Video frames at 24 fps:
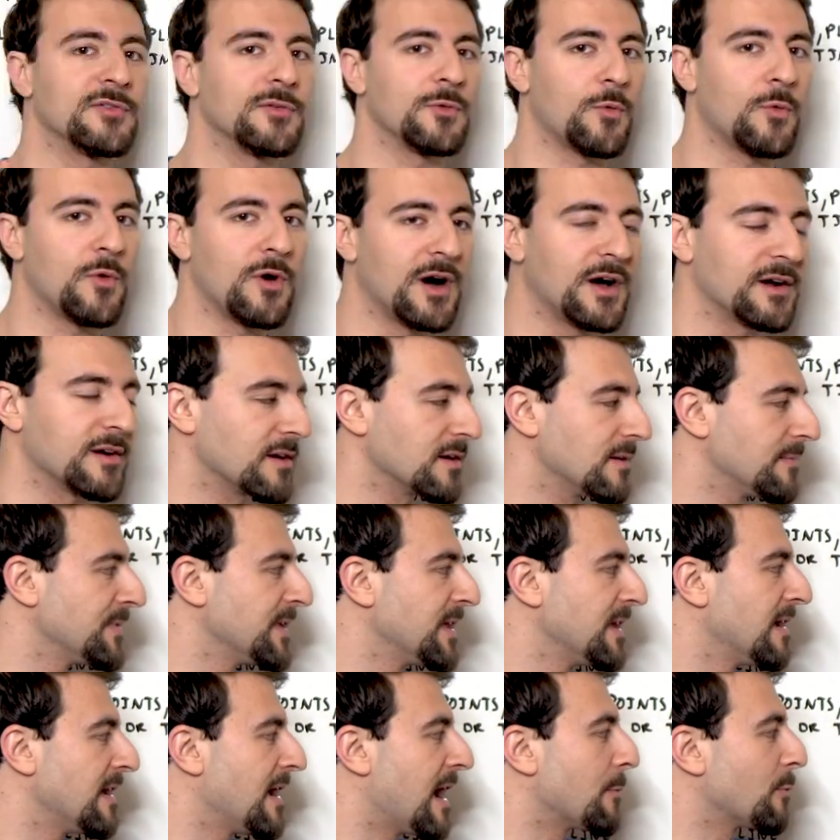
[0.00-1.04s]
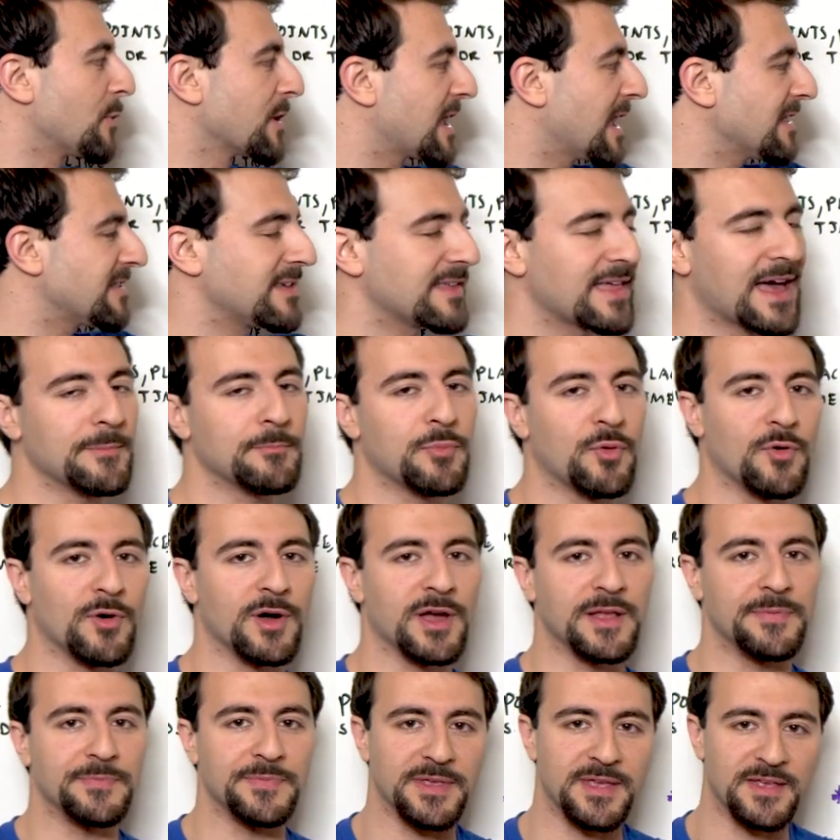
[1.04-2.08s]
the water. And we'll get to that
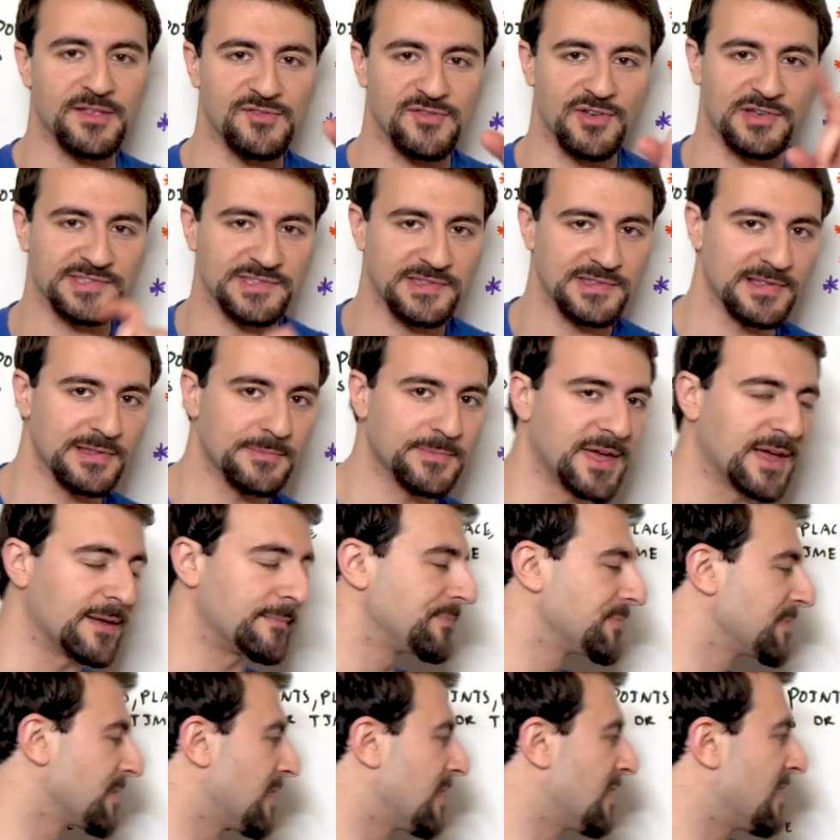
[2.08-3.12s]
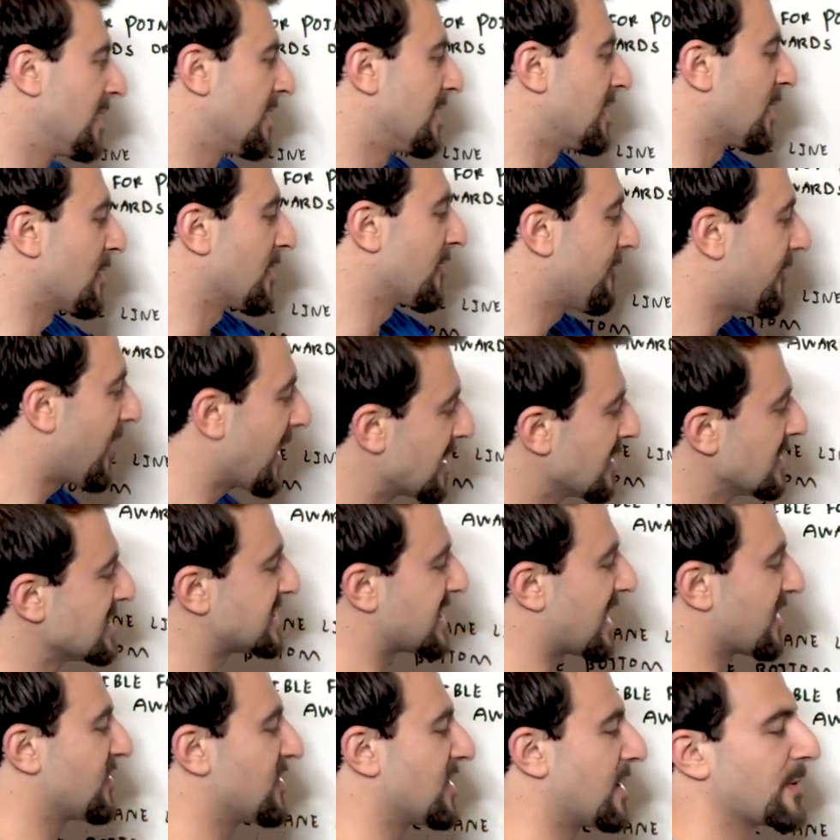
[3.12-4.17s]
point in just a little bit. Now, the final
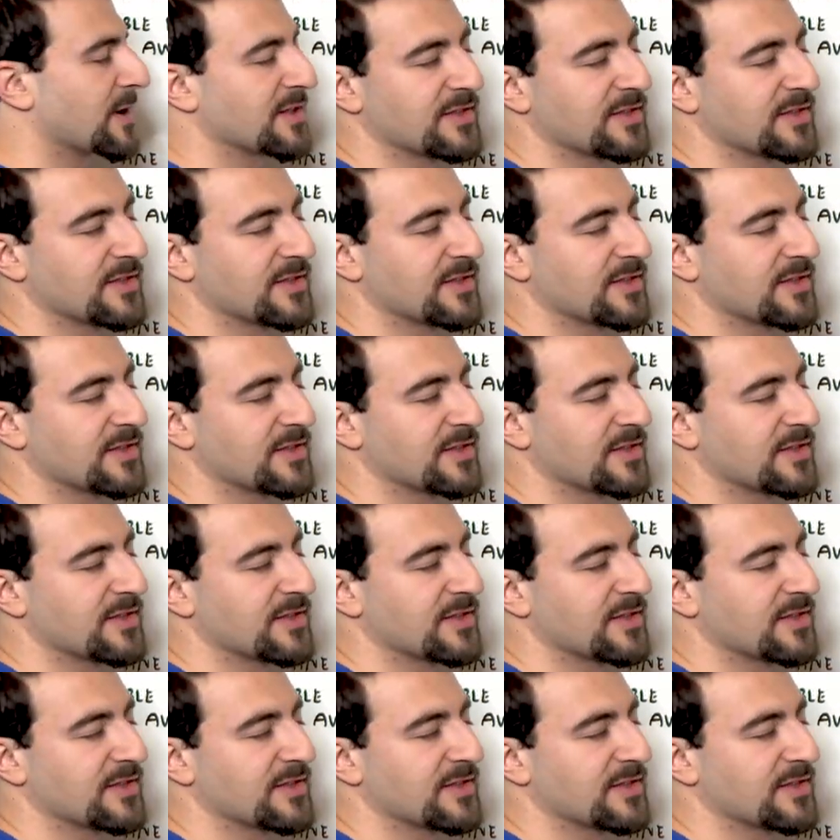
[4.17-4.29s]
section I